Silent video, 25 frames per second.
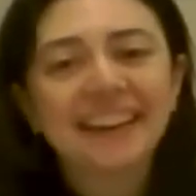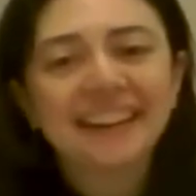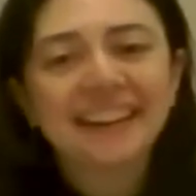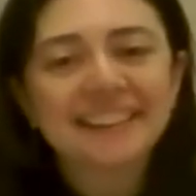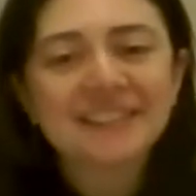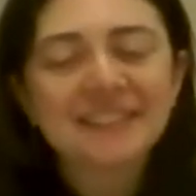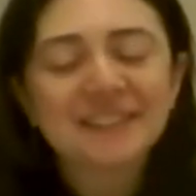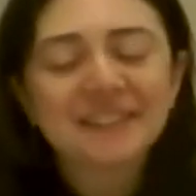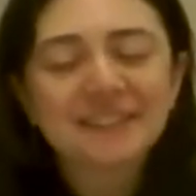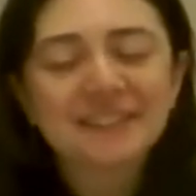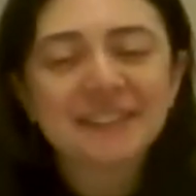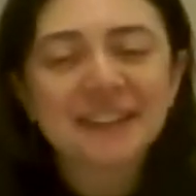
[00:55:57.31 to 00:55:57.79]

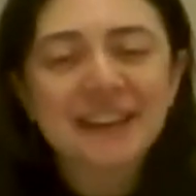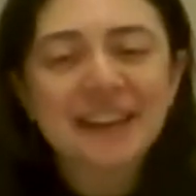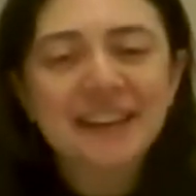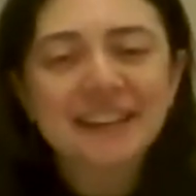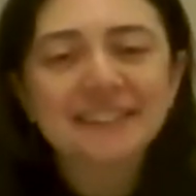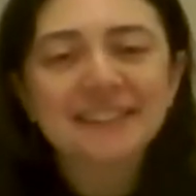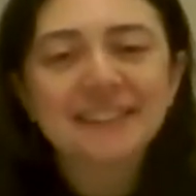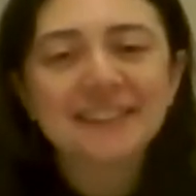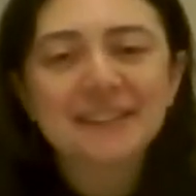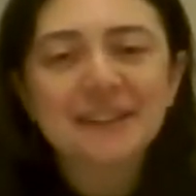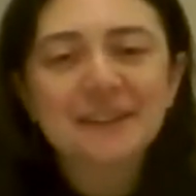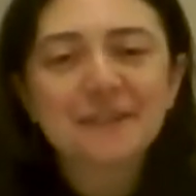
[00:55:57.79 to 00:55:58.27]
It's
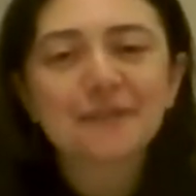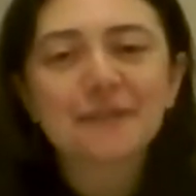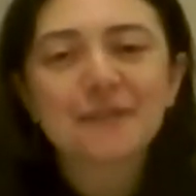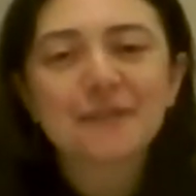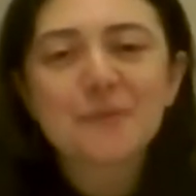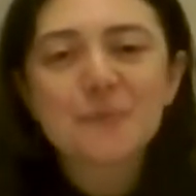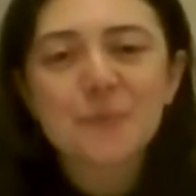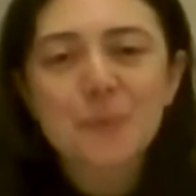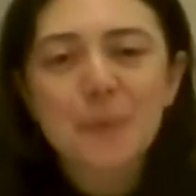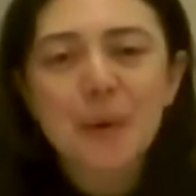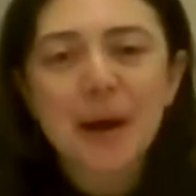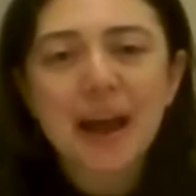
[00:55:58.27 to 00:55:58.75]
a
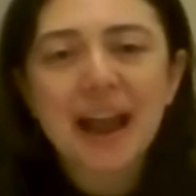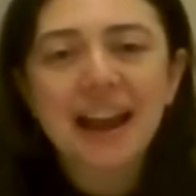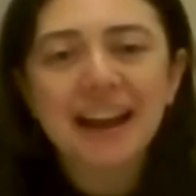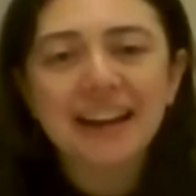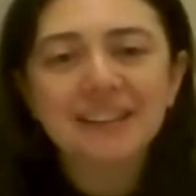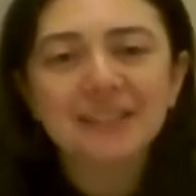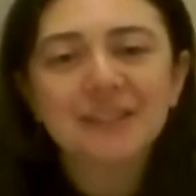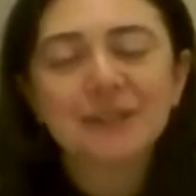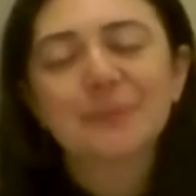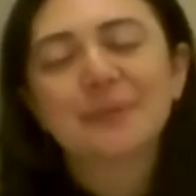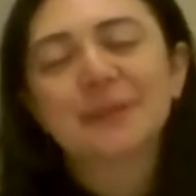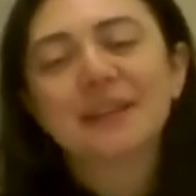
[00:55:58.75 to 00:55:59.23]
different way
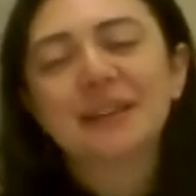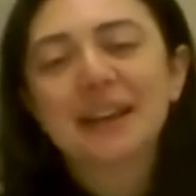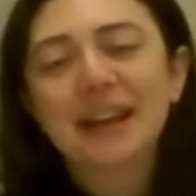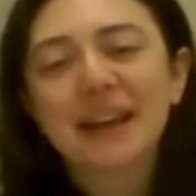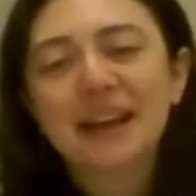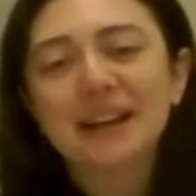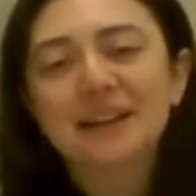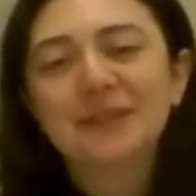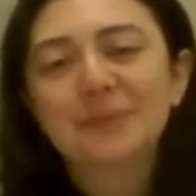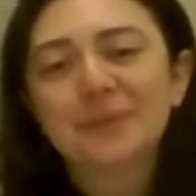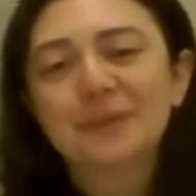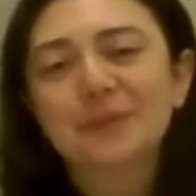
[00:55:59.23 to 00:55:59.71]
to
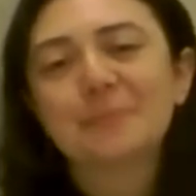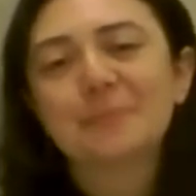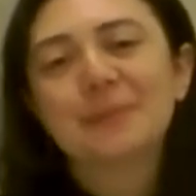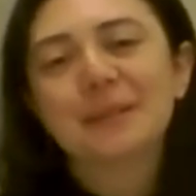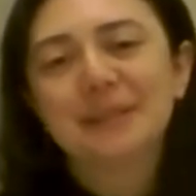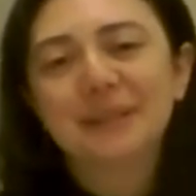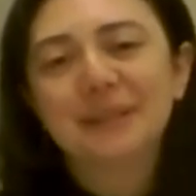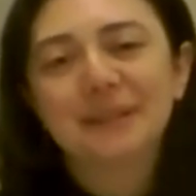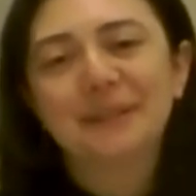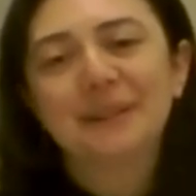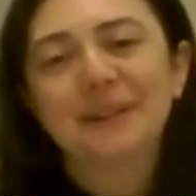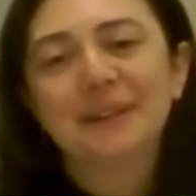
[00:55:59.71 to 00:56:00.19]
engage with the
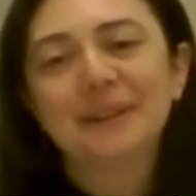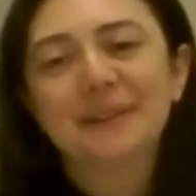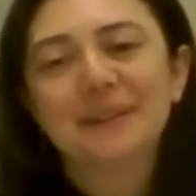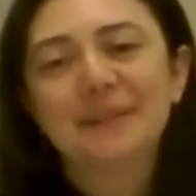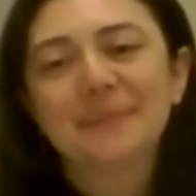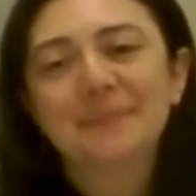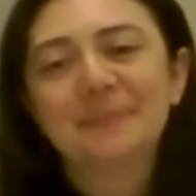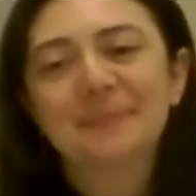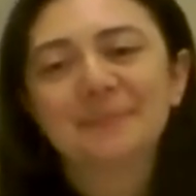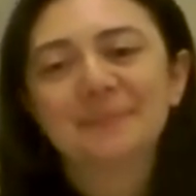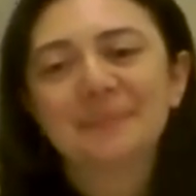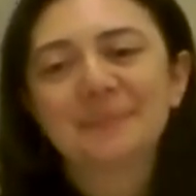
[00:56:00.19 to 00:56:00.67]

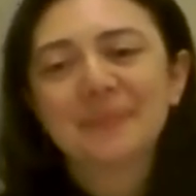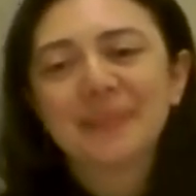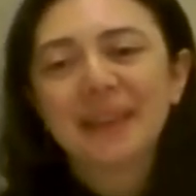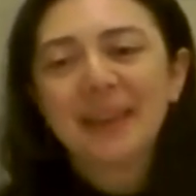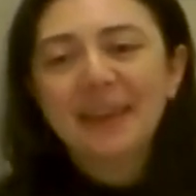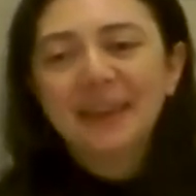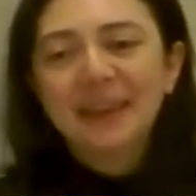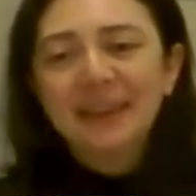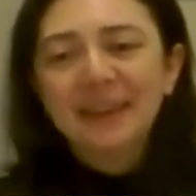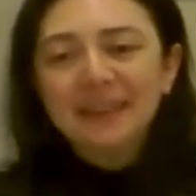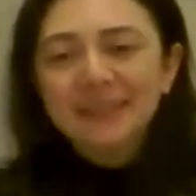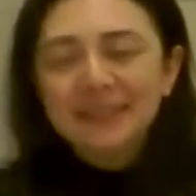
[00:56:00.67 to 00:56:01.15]
material.
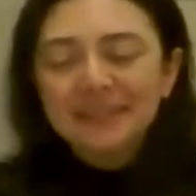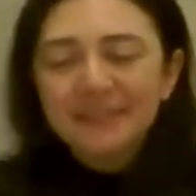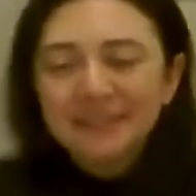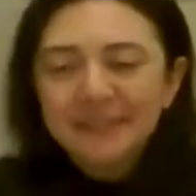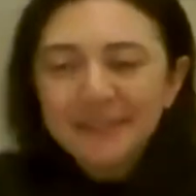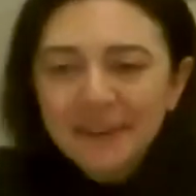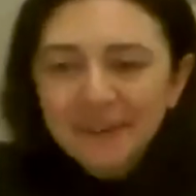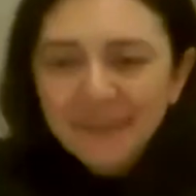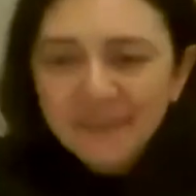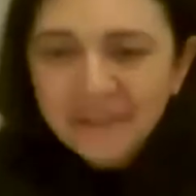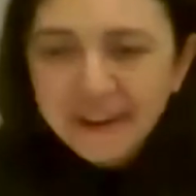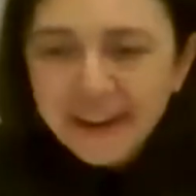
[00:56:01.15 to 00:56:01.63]

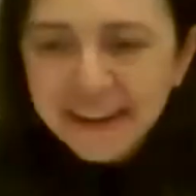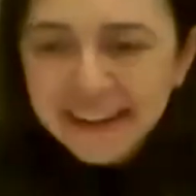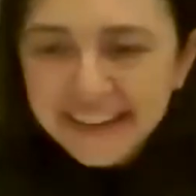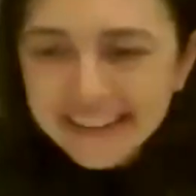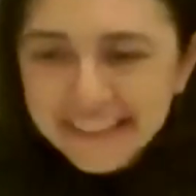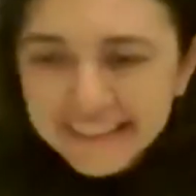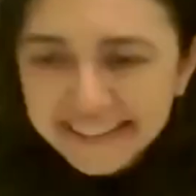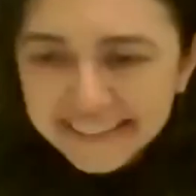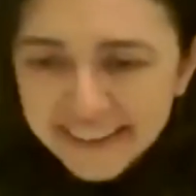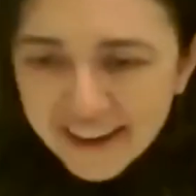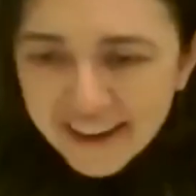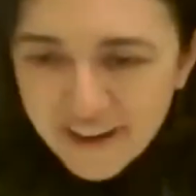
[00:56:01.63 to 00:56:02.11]
So it
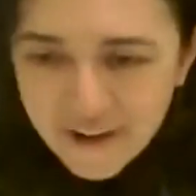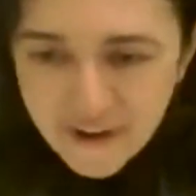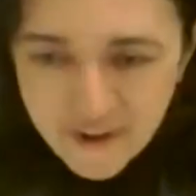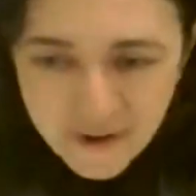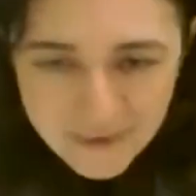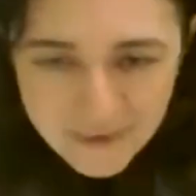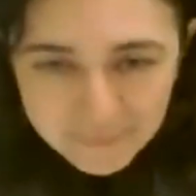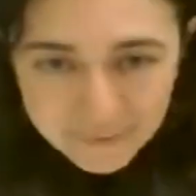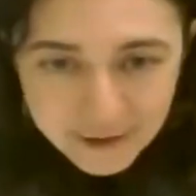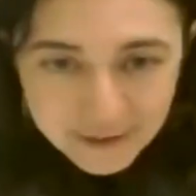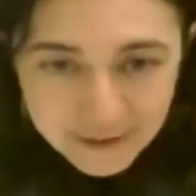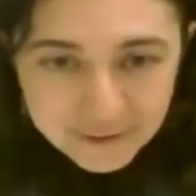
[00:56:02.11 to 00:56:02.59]
is
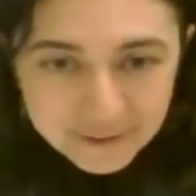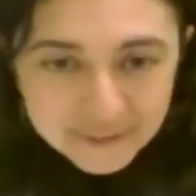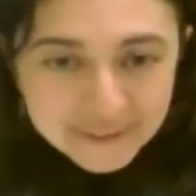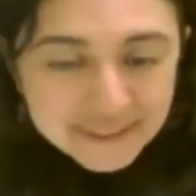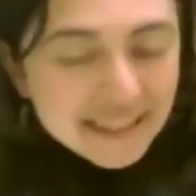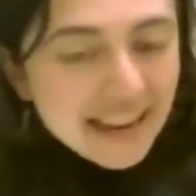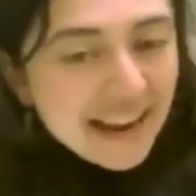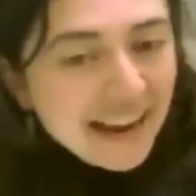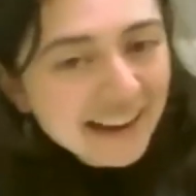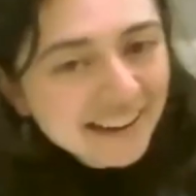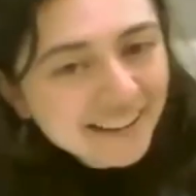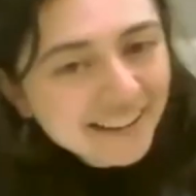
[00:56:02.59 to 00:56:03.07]
almost
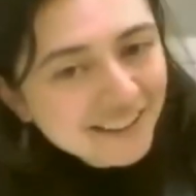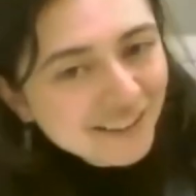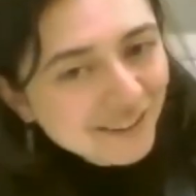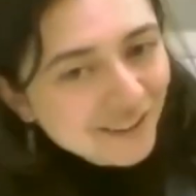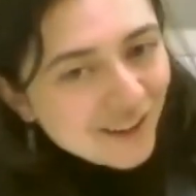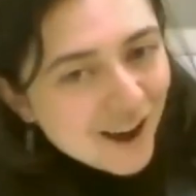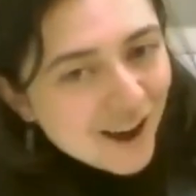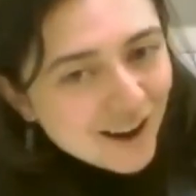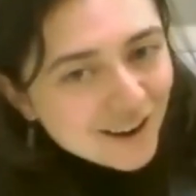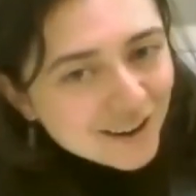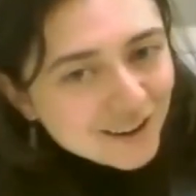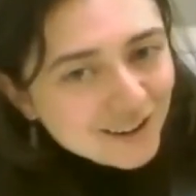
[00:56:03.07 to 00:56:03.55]
8
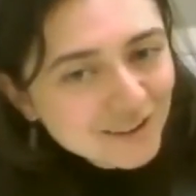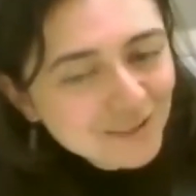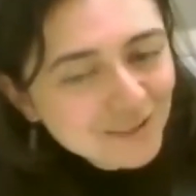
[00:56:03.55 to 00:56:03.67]
o'clock.